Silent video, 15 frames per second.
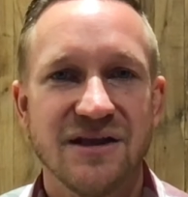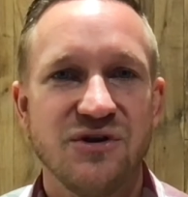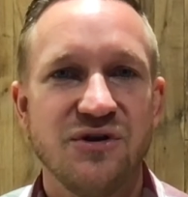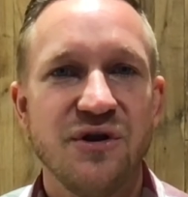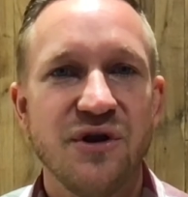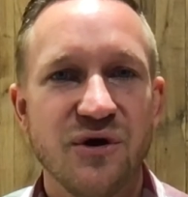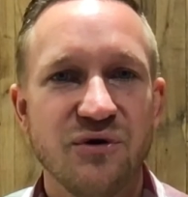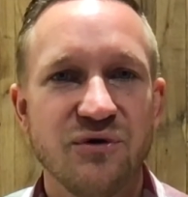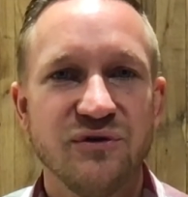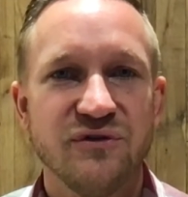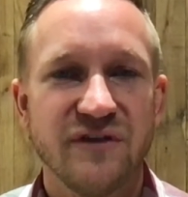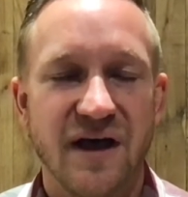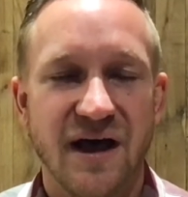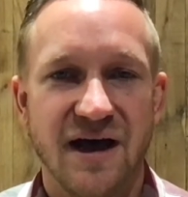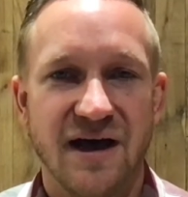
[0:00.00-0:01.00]
knows
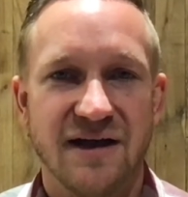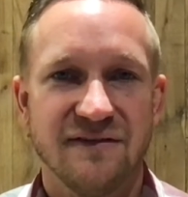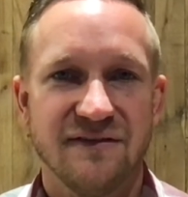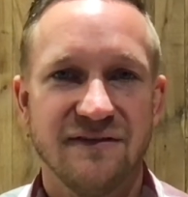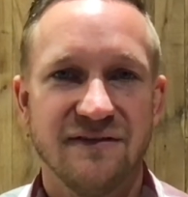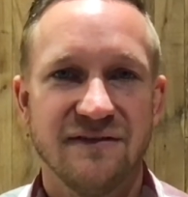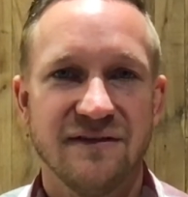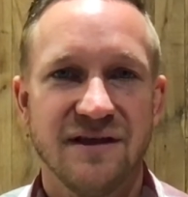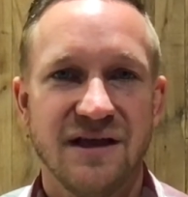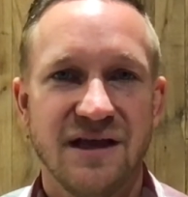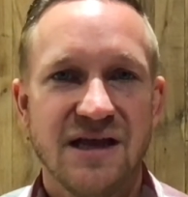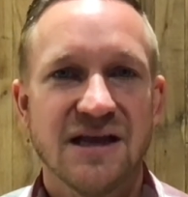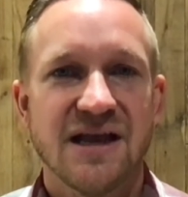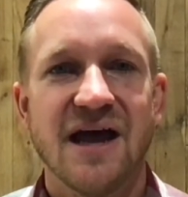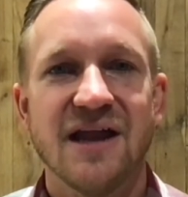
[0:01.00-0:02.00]
us.
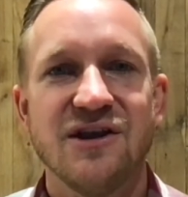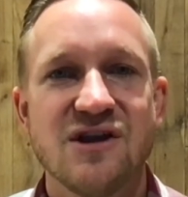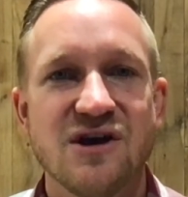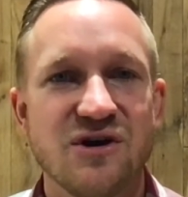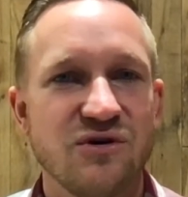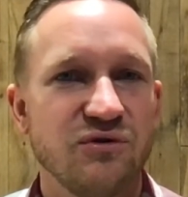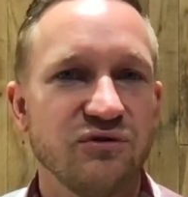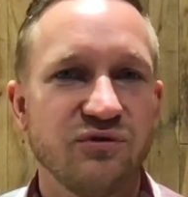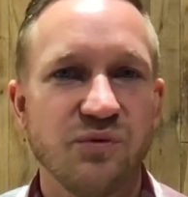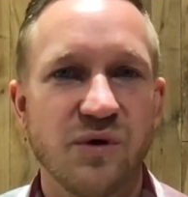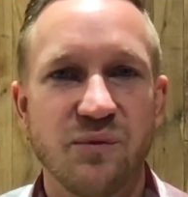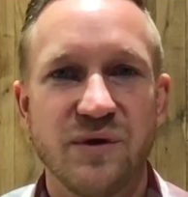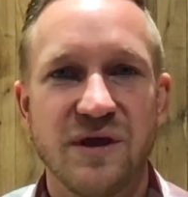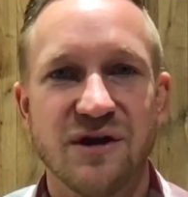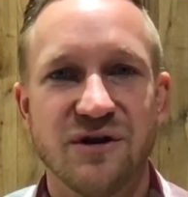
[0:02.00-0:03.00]
God knows what
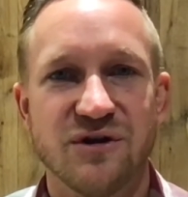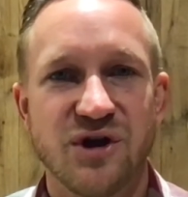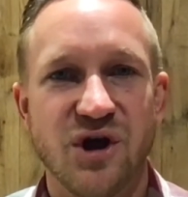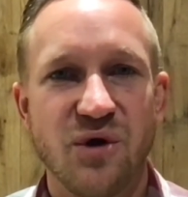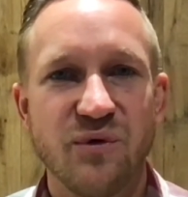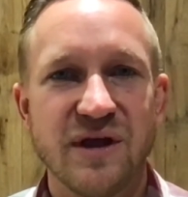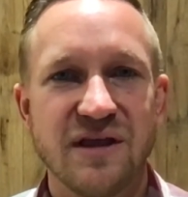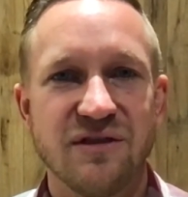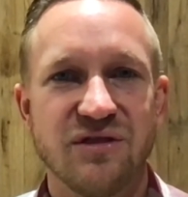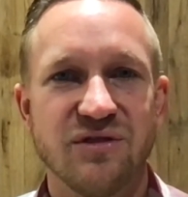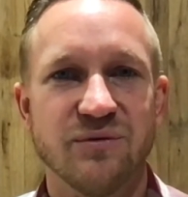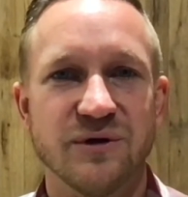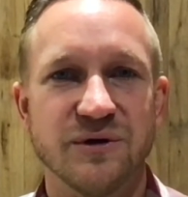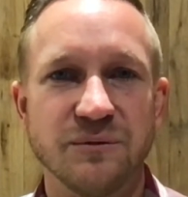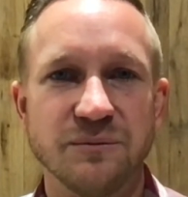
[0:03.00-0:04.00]
we are going
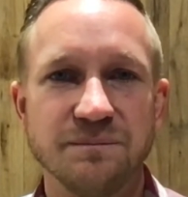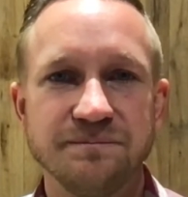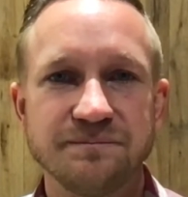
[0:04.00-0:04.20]
through.